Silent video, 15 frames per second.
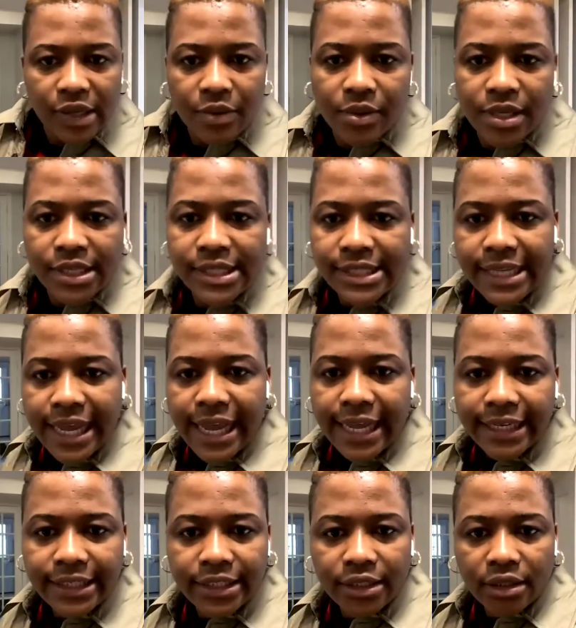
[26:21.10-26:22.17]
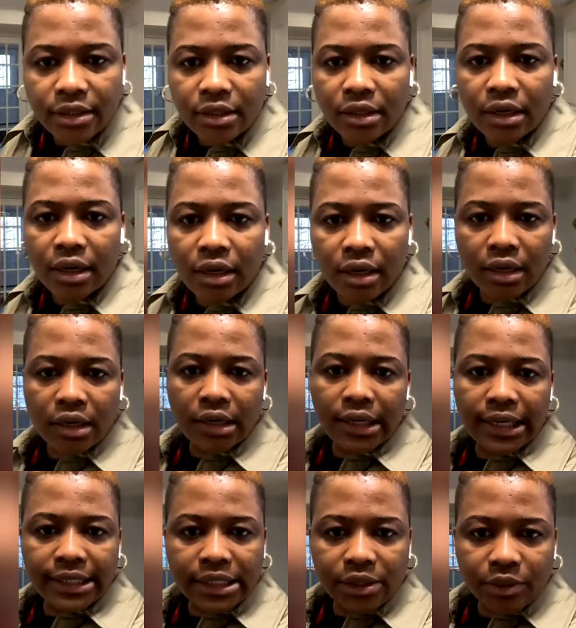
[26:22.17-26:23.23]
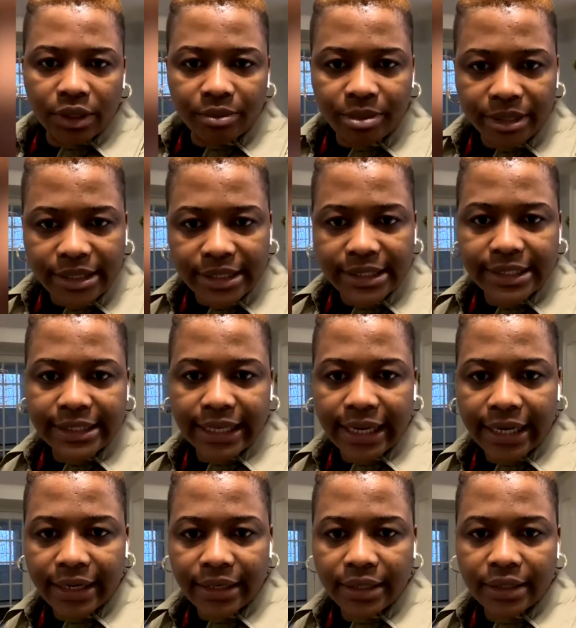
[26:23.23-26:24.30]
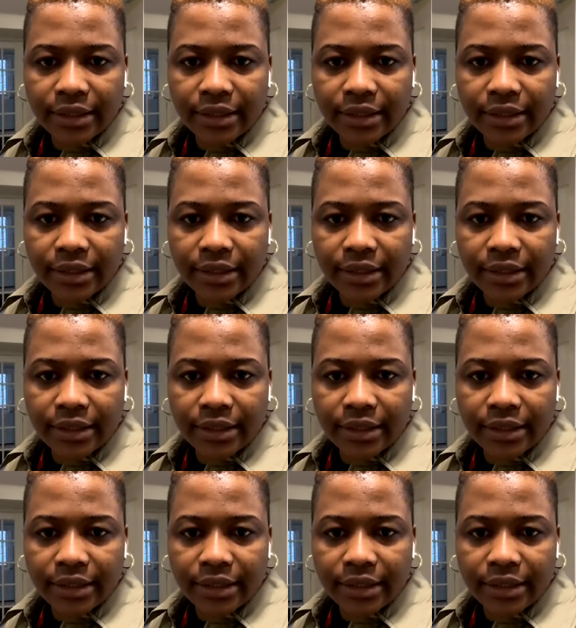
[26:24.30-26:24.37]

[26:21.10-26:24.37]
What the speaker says: Someone said, let's see what the person said.